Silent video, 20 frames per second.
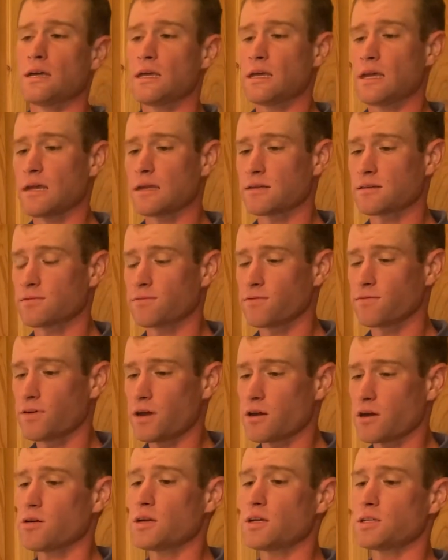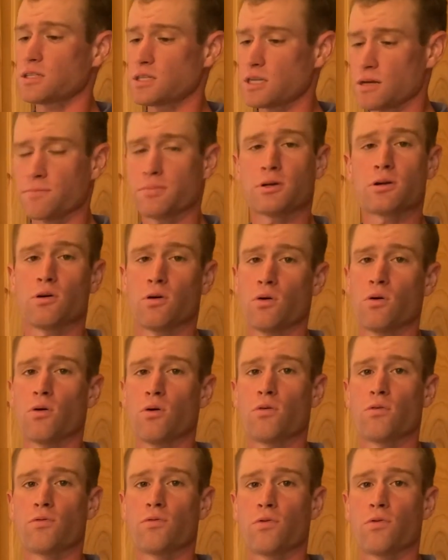It's very typical